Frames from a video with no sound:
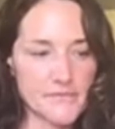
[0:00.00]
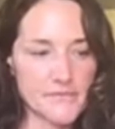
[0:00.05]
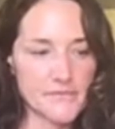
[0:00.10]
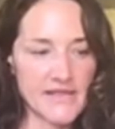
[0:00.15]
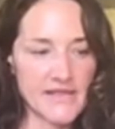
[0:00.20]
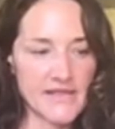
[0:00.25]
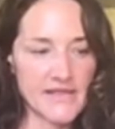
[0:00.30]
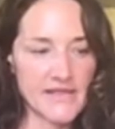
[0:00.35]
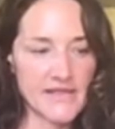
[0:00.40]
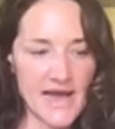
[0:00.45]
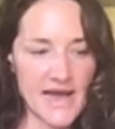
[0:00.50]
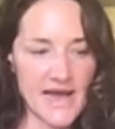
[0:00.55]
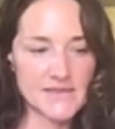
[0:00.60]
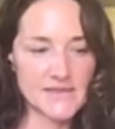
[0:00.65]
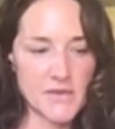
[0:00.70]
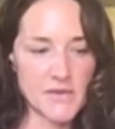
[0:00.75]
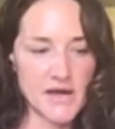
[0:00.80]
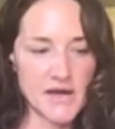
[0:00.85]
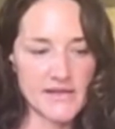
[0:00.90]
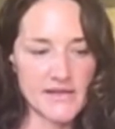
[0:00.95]
that is
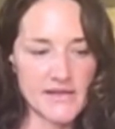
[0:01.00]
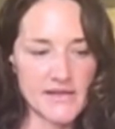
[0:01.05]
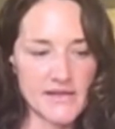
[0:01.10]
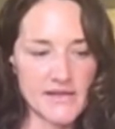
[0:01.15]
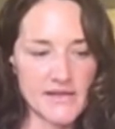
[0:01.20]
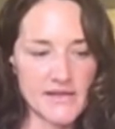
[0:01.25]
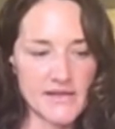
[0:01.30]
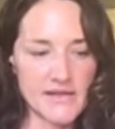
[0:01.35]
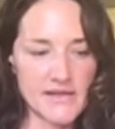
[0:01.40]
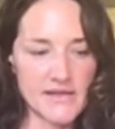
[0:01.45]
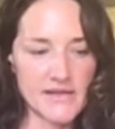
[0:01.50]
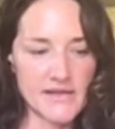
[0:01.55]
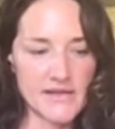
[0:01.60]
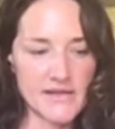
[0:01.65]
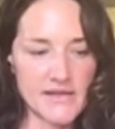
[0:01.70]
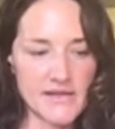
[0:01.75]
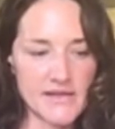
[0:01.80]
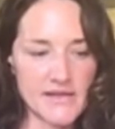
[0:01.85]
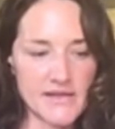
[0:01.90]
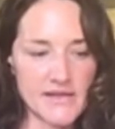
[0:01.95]
my that is my
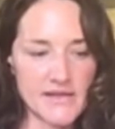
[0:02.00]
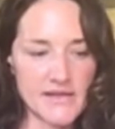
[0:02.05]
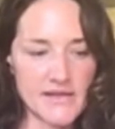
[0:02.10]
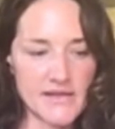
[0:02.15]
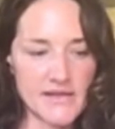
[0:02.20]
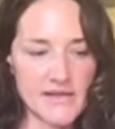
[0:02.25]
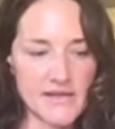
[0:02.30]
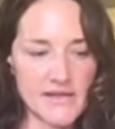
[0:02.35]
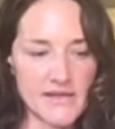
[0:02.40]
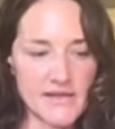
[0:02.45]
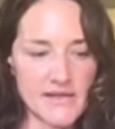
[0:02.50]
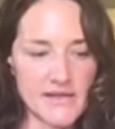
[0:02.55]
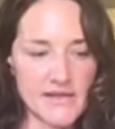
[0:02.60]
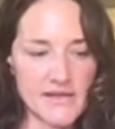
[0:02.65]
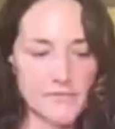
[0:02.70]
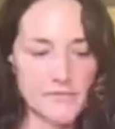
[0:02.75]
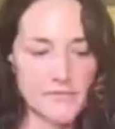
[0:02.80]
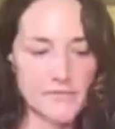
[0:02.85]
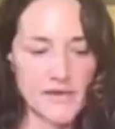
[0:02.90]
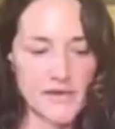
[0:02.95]
opinion, um, and
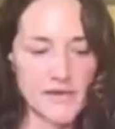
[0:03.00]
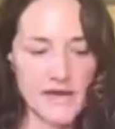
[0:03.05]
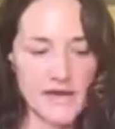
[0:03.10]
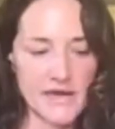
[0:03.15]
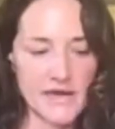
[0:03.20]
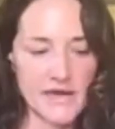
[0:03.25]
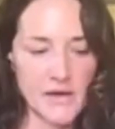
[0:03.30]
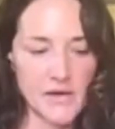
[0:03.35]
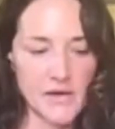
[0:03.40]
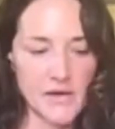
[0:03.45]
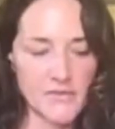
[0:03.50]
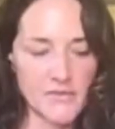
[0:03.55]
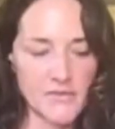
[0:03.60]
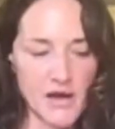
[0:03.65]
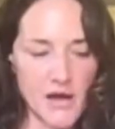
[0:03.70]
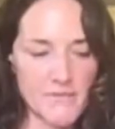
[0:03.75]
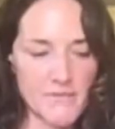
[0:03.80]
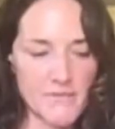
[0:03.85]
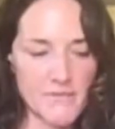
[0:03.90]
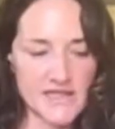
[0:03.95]
I know a lot of people are
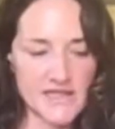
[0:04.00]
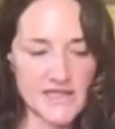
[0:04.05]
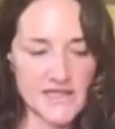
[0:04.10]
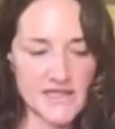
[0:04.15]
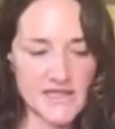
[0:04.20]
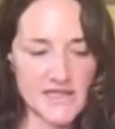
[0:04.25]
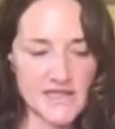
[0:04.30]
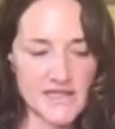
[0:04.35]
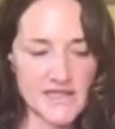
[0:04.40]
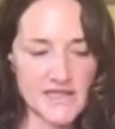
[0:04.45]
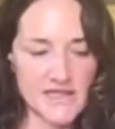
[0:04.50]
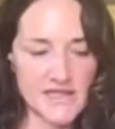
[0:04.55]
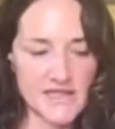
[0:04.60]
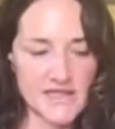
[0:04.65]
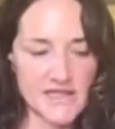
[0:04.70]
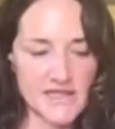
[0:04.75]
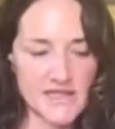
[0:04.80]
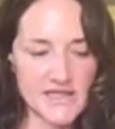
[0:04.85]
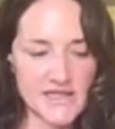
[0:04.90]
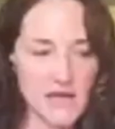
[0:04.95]
megadosing with
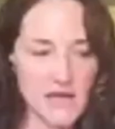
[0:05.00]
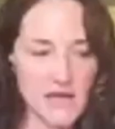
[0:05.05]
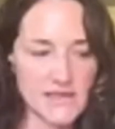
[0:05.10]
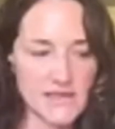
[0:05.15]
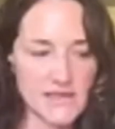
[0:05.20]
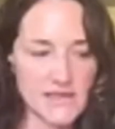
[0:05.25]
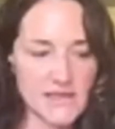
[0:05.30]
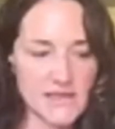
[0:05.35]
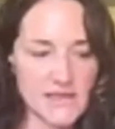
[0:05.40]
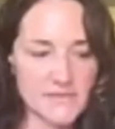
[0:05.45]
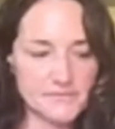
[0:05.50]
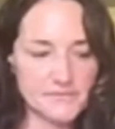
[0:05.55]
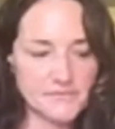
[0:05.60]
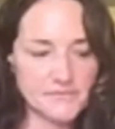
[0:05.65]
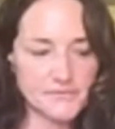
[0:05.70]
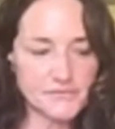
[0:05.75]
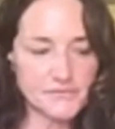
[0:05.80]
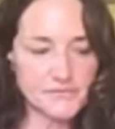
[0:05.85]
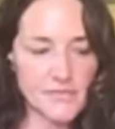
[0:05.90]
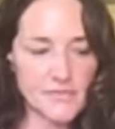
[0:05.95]
things, but
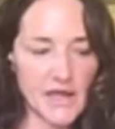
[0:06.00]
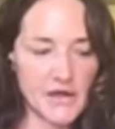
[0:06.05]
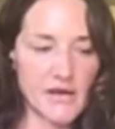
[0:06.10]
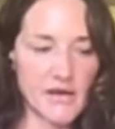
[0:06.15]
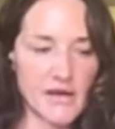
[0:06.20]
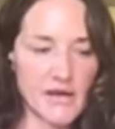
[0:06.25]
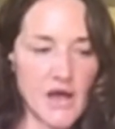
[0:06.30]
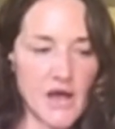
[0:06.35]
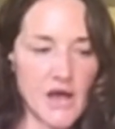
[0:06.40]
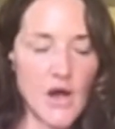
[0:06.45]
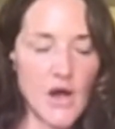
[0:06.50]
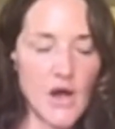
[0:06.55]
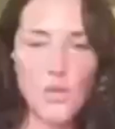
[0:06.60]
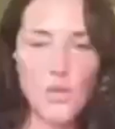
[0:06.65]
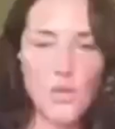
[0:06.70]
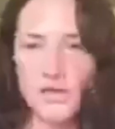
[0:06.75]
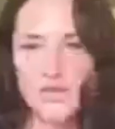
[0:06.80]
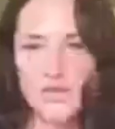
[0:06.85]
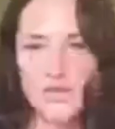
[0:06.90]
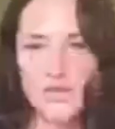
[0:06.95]
you know,
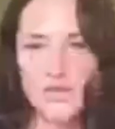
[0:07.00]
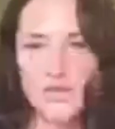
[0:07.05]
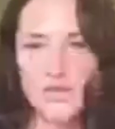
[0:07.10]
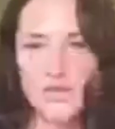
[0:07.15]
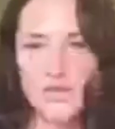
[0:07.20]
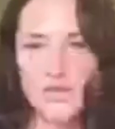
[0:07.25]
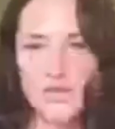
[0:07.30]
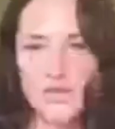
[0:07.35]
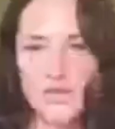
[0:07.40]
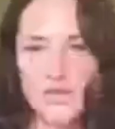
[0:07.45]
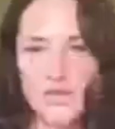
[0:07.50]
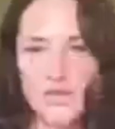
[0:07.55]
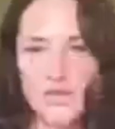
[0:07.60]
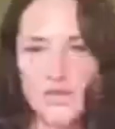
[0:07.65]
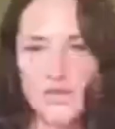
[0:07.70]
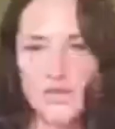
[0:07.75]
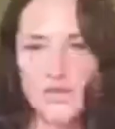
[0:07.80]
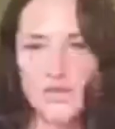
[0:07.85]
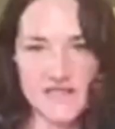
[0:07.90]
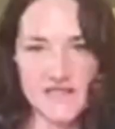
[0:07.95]
one to three grams of
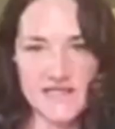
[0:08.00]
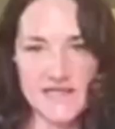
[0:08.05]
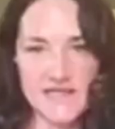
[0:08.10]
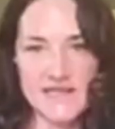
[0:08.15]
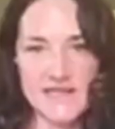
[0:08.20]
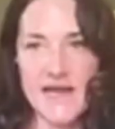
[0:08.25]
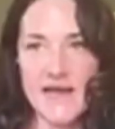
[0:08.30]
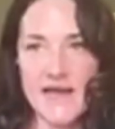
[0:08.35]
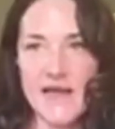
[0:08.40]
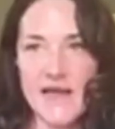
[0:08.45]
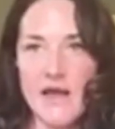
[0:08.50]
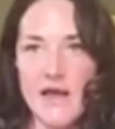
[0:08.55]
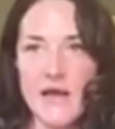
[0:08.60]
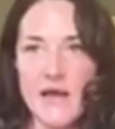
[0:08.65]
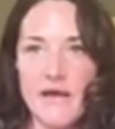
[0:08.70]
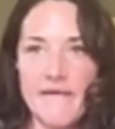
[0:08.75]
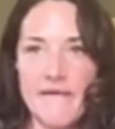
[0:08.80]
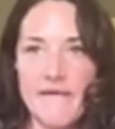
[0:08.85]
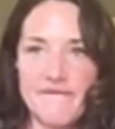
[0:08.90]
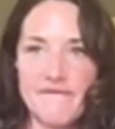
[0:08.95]
vitamin C a day
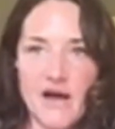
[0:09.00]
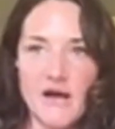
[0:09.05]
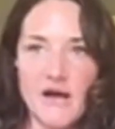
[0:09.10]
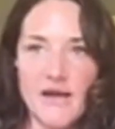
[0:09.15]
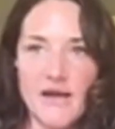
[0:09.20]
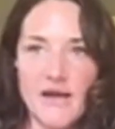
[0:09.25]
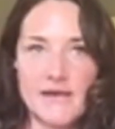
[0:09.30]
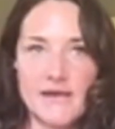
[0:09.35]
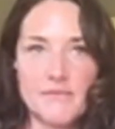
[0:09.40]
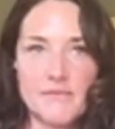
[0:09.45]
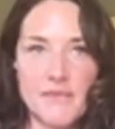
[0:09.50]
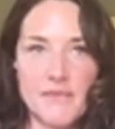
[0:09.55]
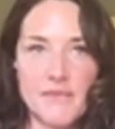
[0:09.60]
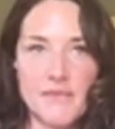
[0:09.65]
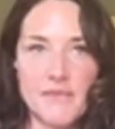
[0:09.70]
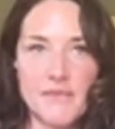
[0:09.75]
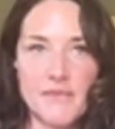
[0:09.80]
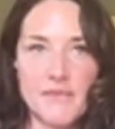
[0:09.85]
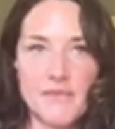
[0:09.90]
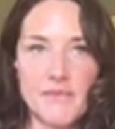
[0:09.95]
fine,
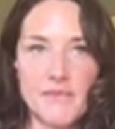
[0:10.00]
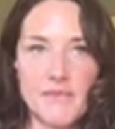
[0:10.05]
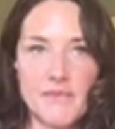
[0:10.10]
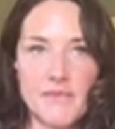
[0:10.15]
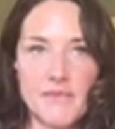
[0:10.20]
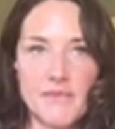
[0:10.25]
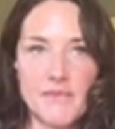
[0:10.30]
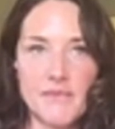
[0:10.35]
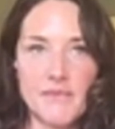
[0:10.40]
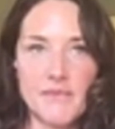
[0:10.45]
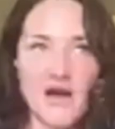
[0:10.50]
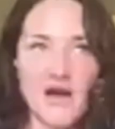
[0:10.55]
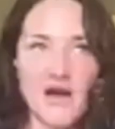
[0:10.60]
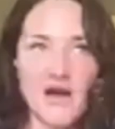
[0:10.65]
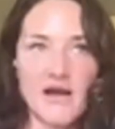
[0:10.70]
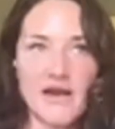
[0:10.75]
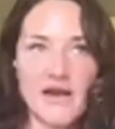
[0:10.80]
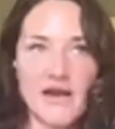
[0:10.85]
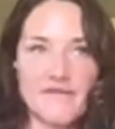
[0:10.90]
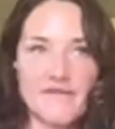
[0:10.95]
magnesium
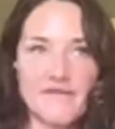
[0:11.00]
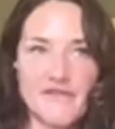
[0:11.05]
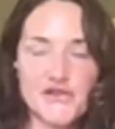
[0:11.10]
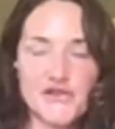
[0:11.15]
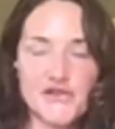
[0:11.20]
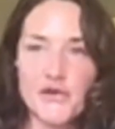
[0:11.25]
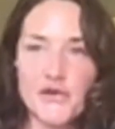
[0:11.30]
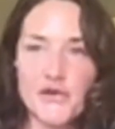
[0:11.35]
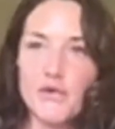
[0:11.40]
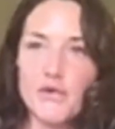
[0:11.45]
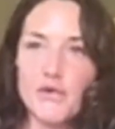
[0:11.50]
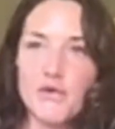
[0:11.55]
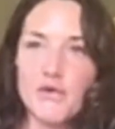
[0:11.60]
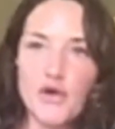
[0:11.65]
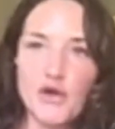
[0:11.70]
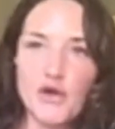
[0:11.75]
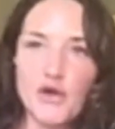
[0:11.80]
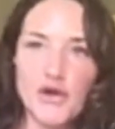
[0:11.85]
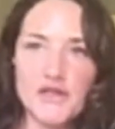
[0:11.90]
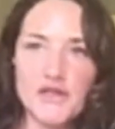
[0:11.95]
fine, fish oil
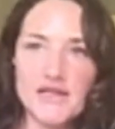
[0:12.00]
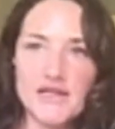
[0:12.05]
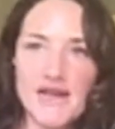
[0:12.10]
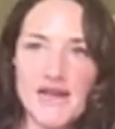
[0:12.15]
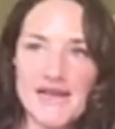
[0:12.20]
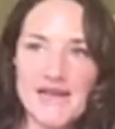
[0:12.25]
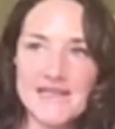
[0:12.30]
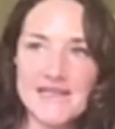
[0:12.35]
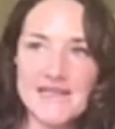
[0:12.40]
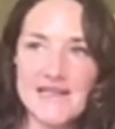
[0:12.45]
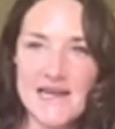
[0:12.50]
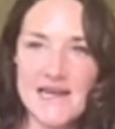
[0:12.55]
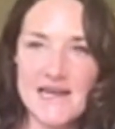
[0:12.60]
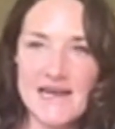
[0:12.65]
good, and anti,